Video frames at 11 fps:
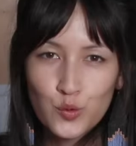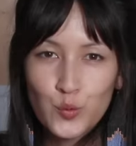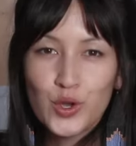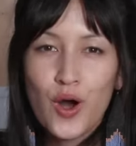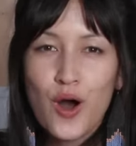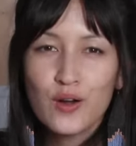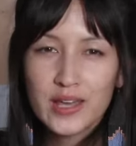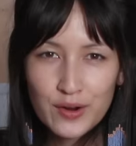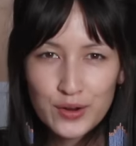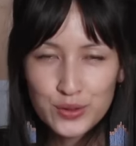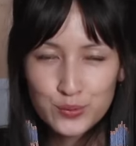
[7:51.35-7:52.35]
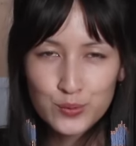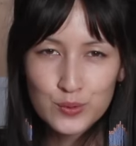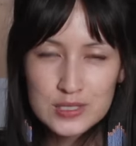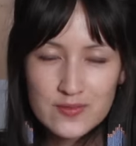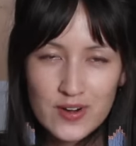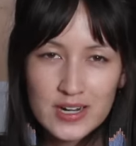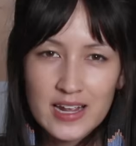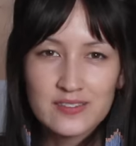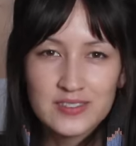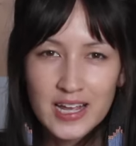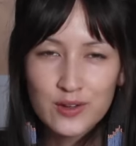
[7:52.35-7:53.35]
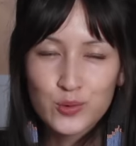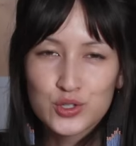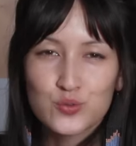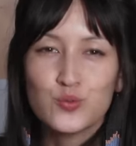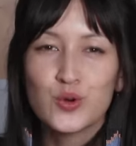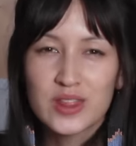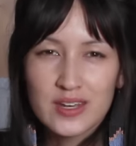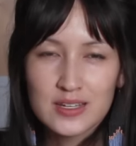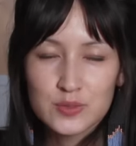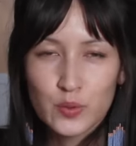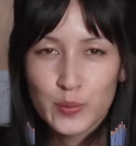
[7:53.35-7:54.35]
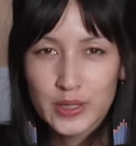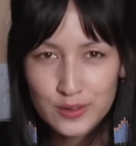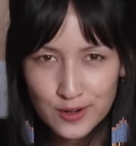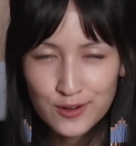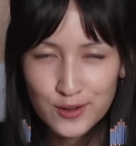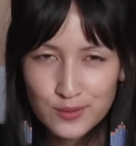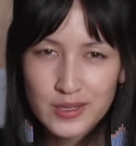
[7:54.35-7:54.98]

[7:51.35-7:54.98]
We all carry the rules of our native language with us when we learn new